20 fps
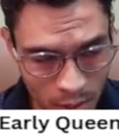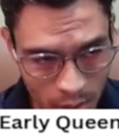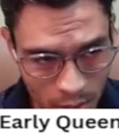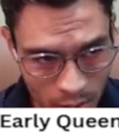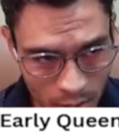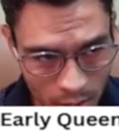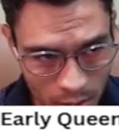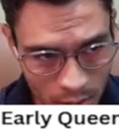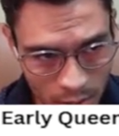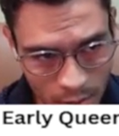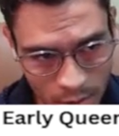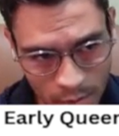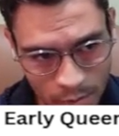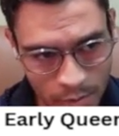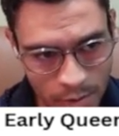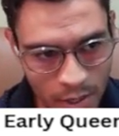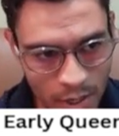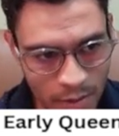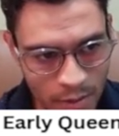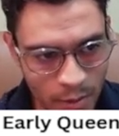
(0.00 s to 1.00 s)
And
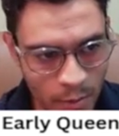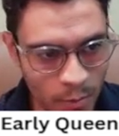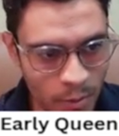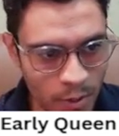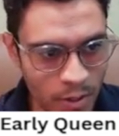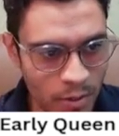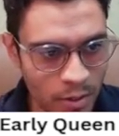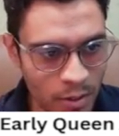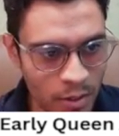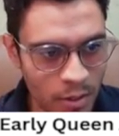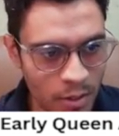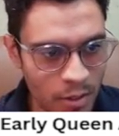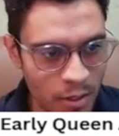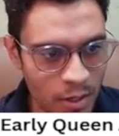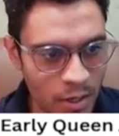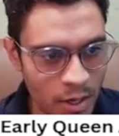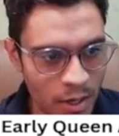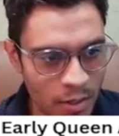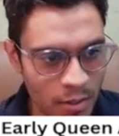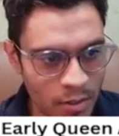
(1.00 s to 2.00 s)
yeah, the
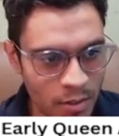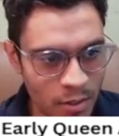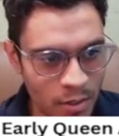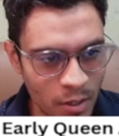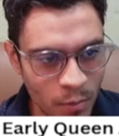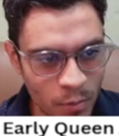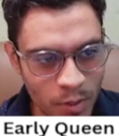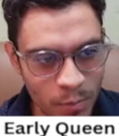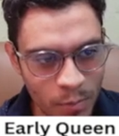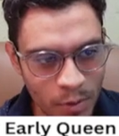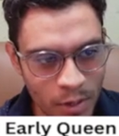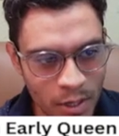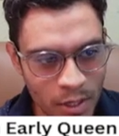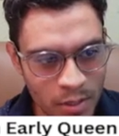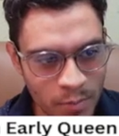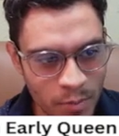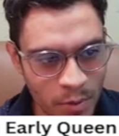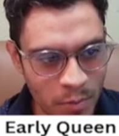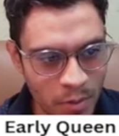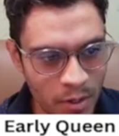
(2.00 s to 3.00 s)
knight is in a weird place.
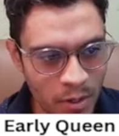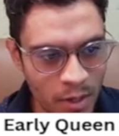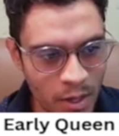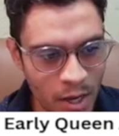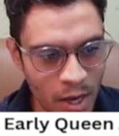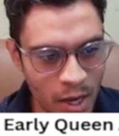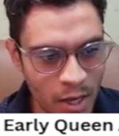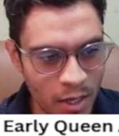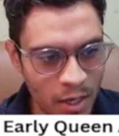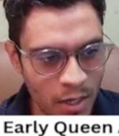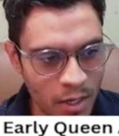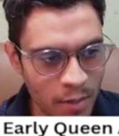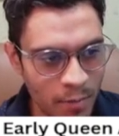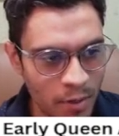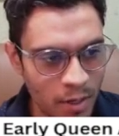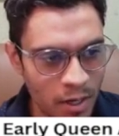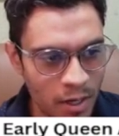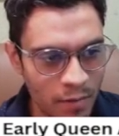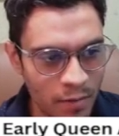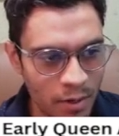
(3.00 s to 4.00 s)
Maybe I can even
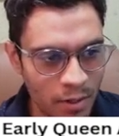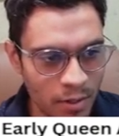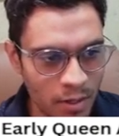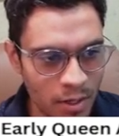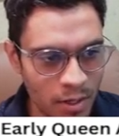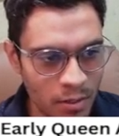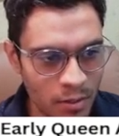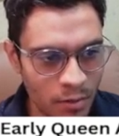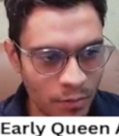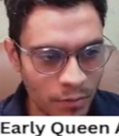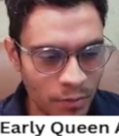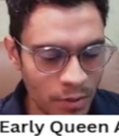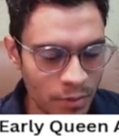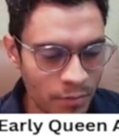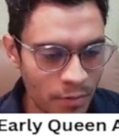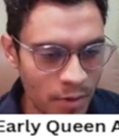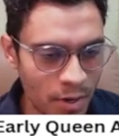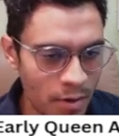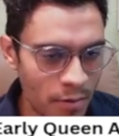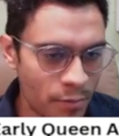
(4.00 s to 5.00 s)
have ideas of
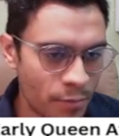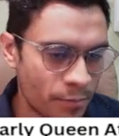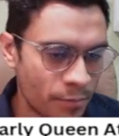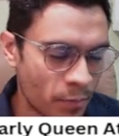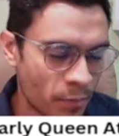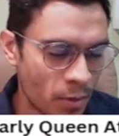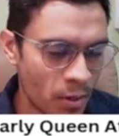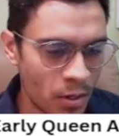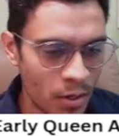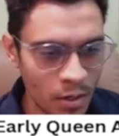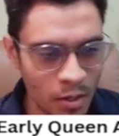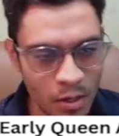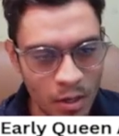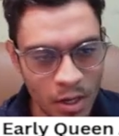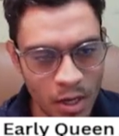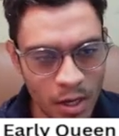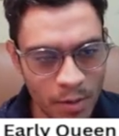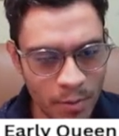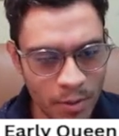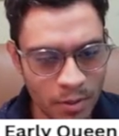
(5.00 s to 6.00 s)
d5.
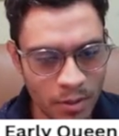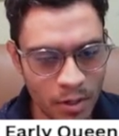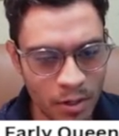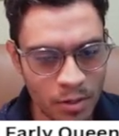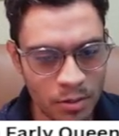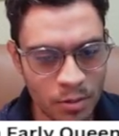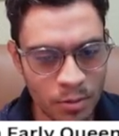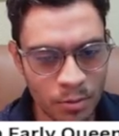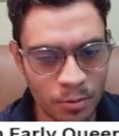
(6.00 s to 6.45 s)
Everything is good.